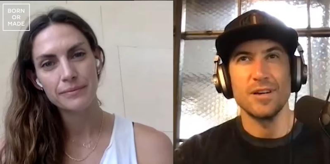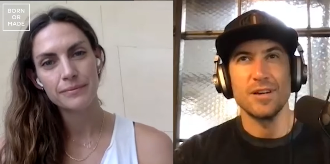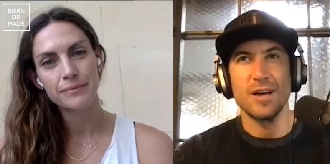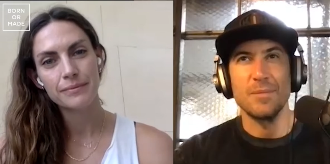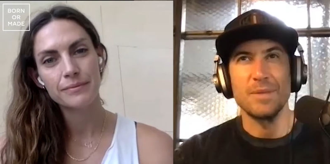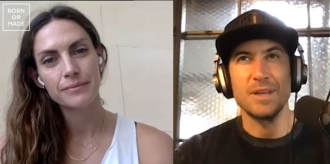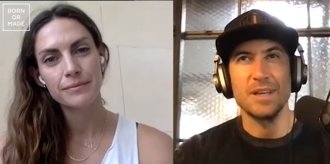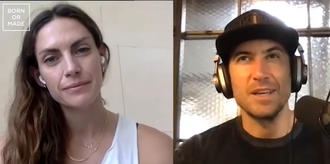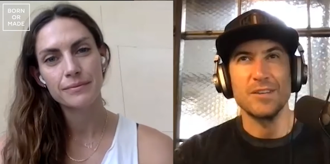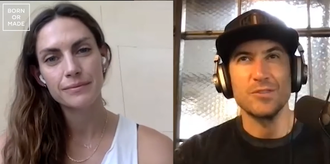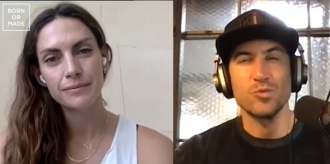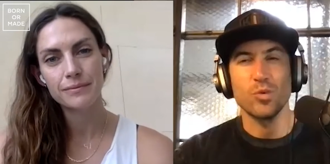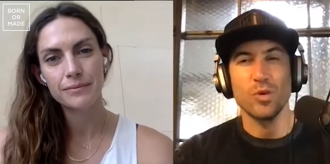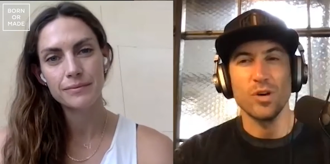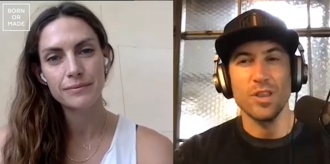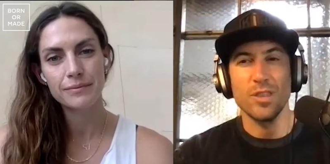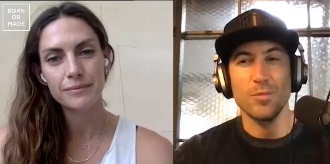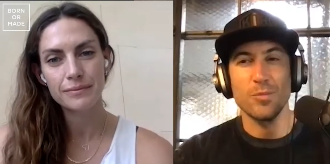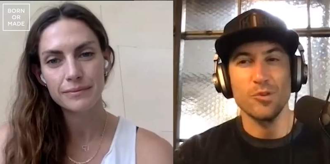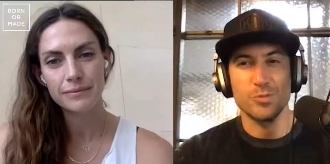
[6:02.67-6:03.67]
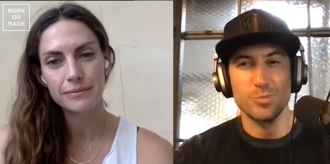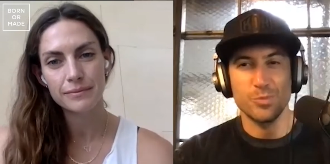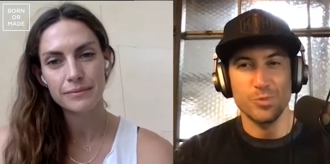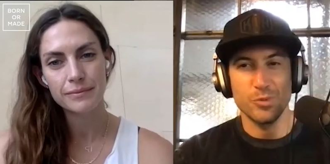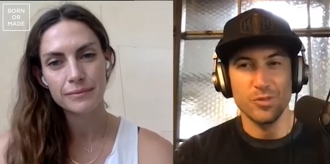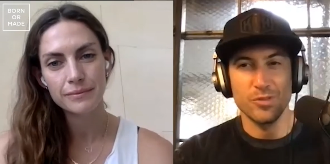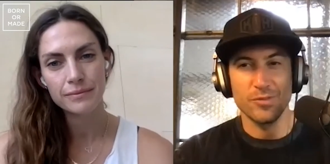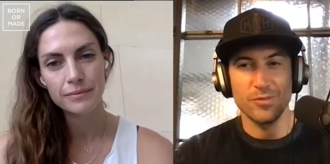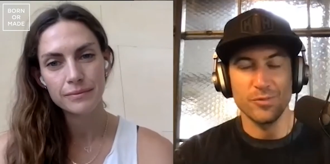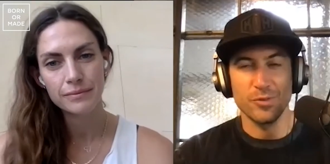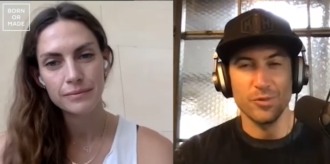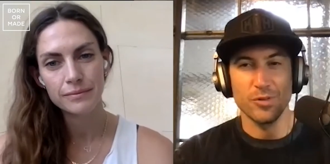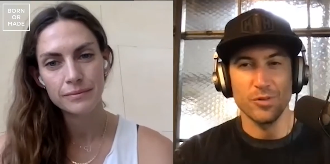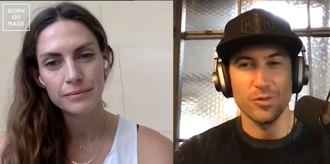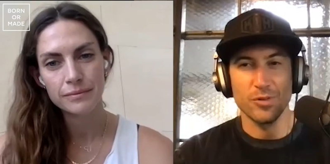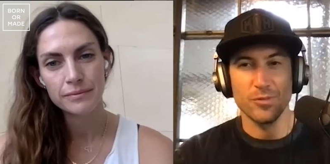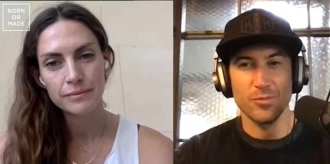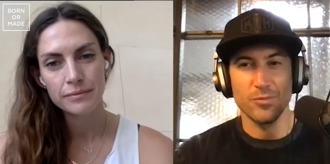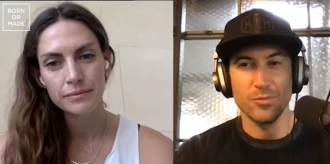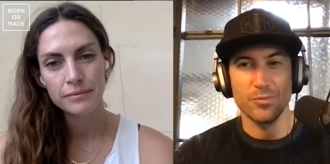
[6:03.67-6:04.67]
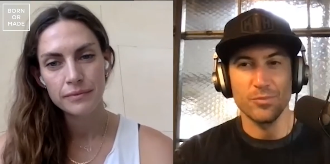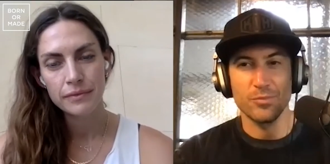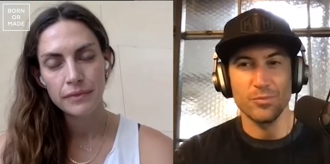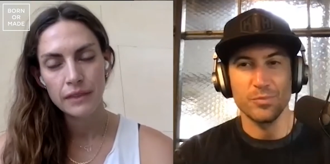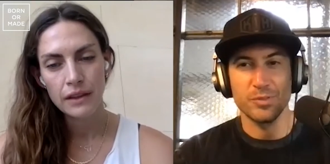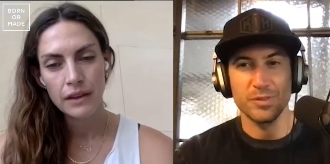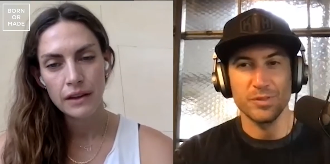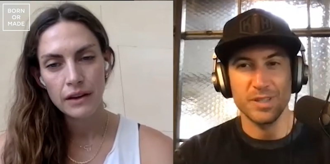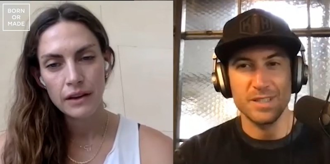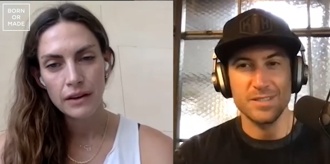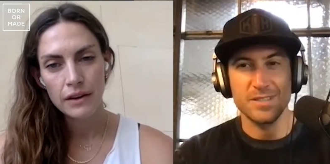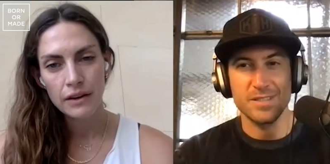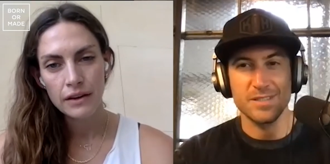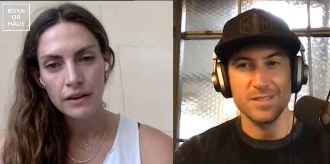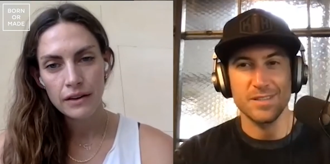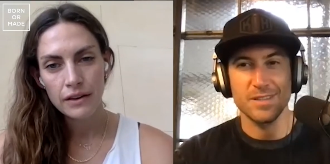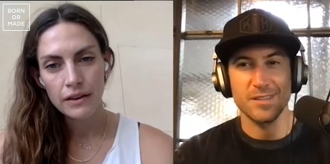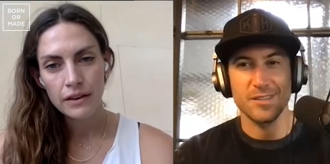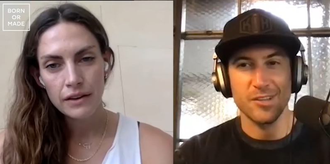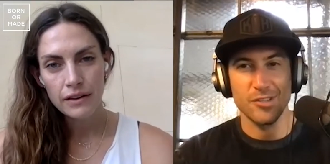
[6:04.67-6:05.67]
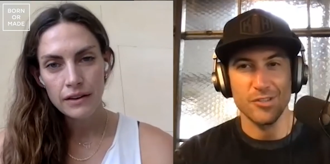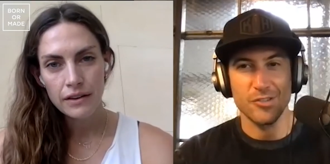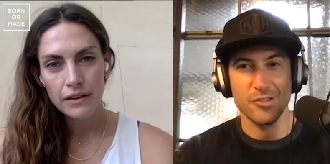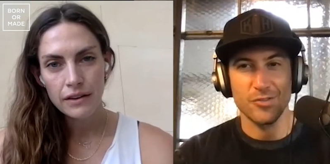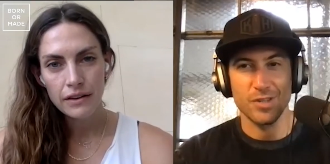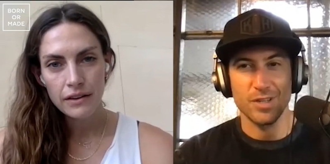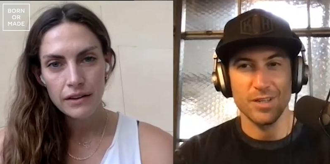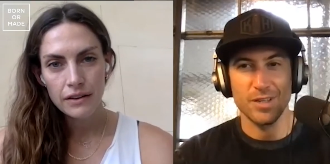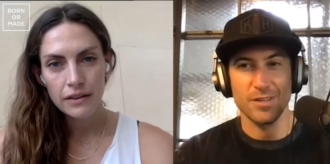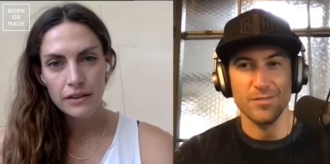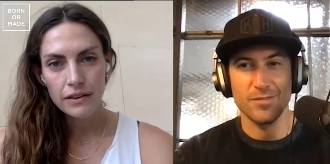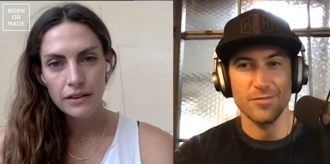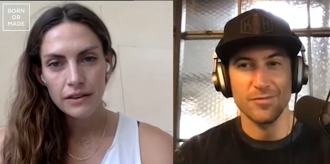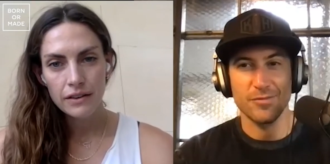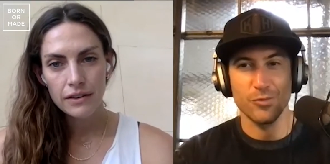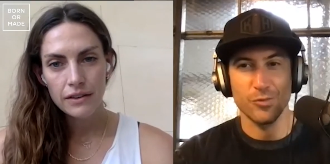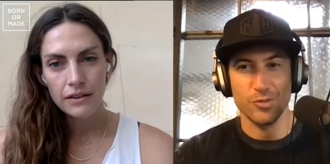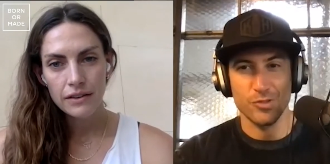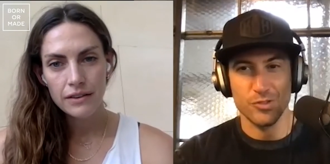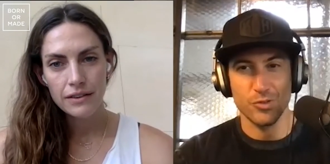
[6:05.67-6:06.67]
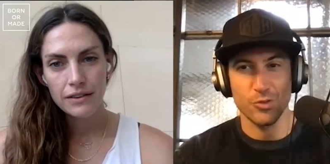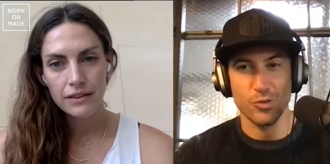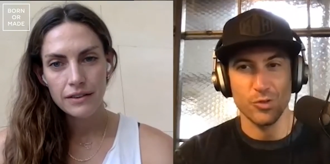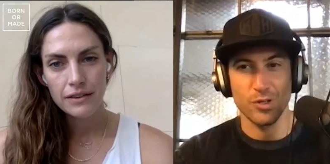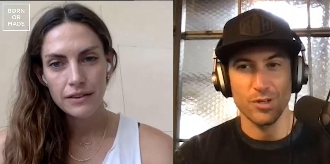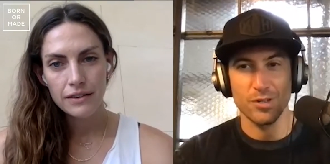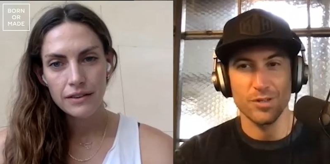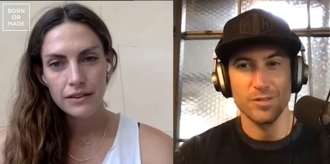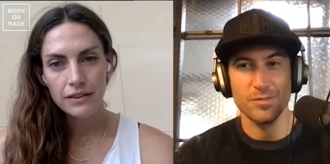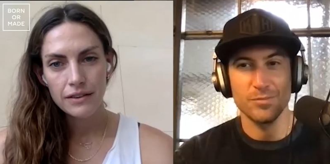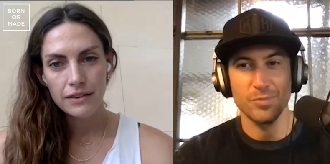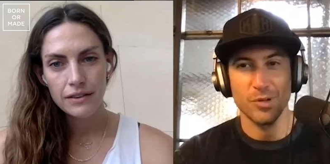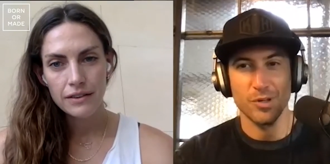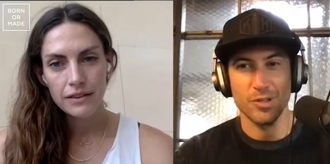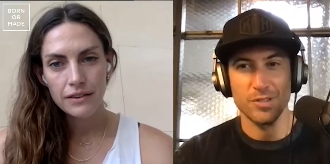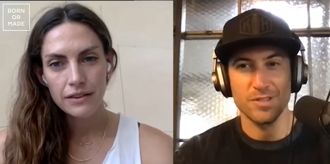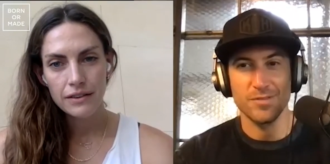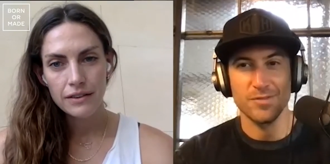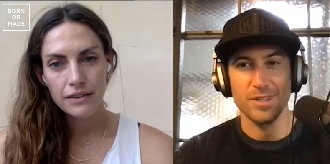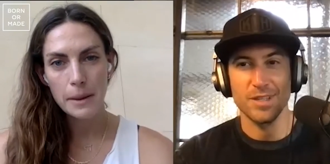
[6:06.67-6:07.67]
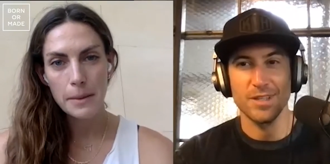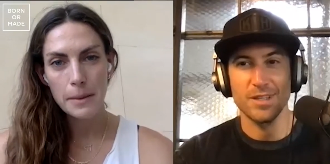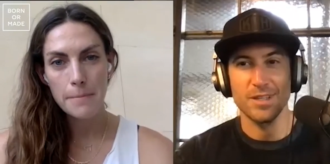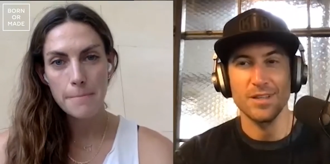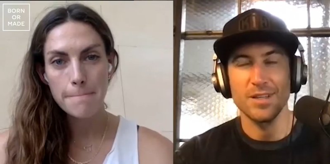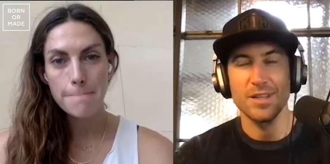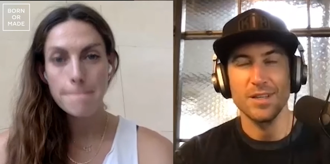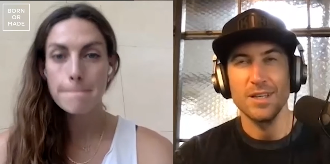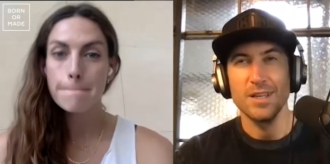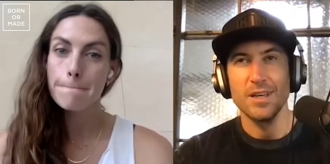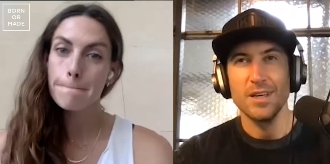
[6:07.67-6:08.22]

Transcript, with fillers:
Speaker 1: I mean, it's one of the most beautiful places in the country for sure, parts of it.